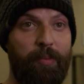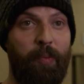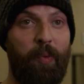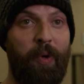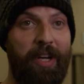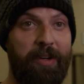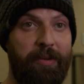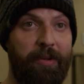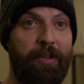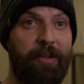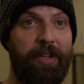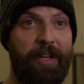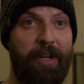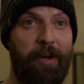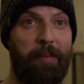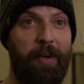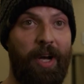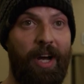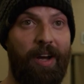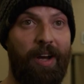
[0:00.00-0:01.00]
weight really
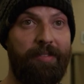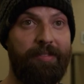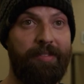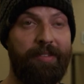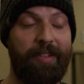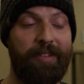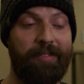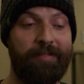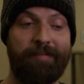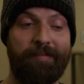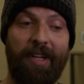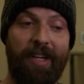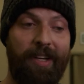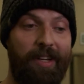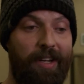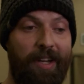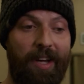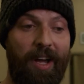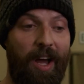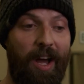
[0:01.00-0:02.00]
come off, and
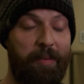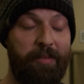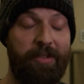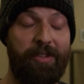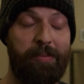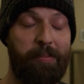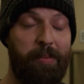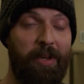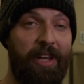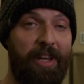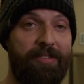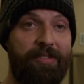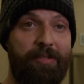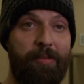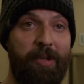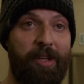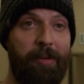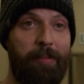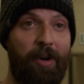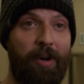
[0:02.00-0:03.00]
I'm just blessed to
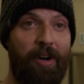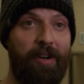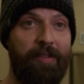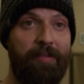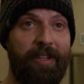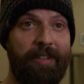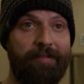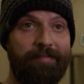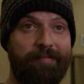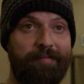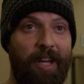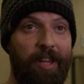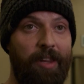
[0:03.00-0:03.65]
be a part of it. I